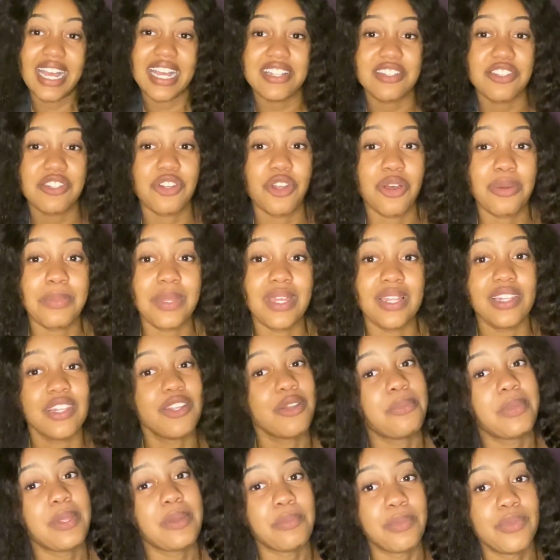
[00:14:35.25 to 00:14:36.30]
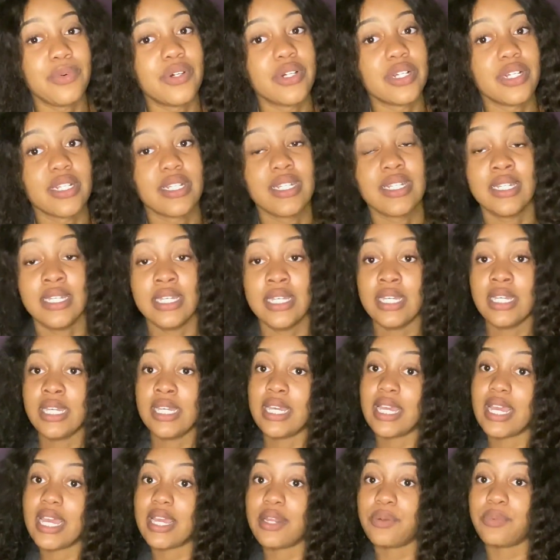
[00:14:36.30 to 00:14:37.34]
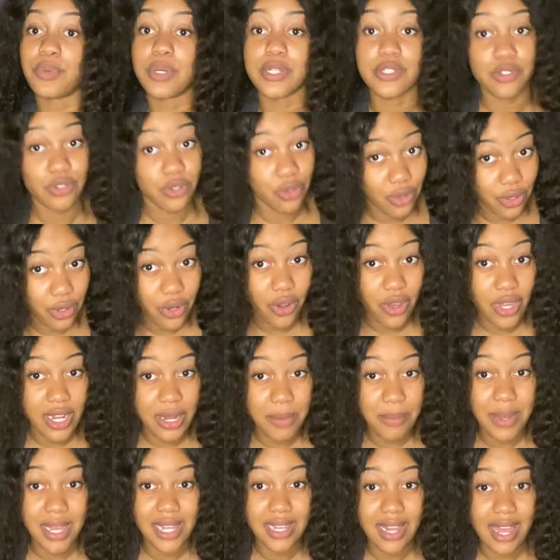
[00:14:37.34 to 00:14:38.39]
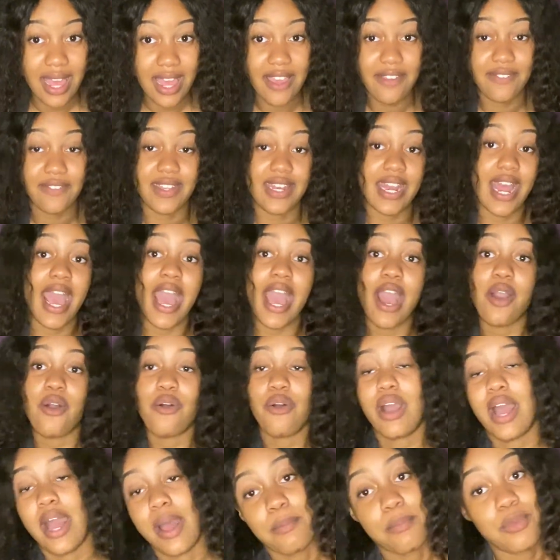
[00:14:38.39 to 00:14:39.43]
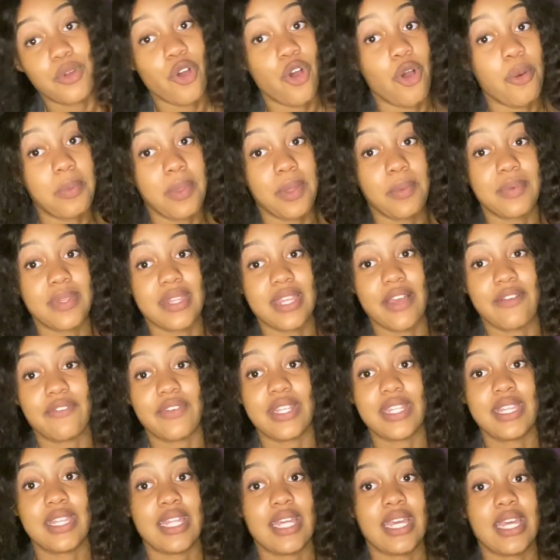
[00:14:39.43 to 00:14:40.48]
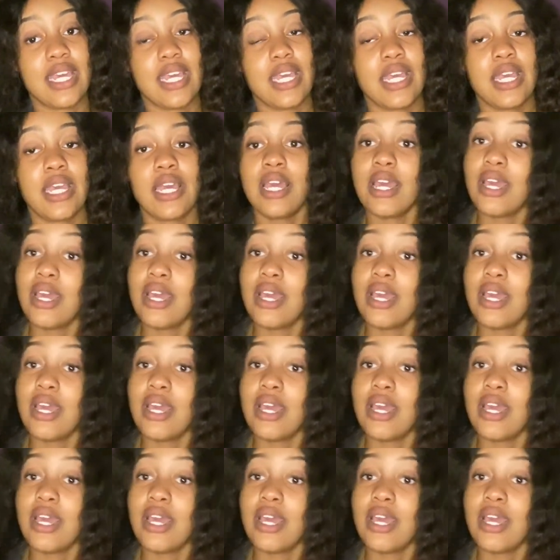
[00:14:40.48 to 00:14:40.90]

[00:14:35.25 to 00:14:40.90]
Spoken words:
to know me a little bit more and what's going on in my life and how I'm coping with everything.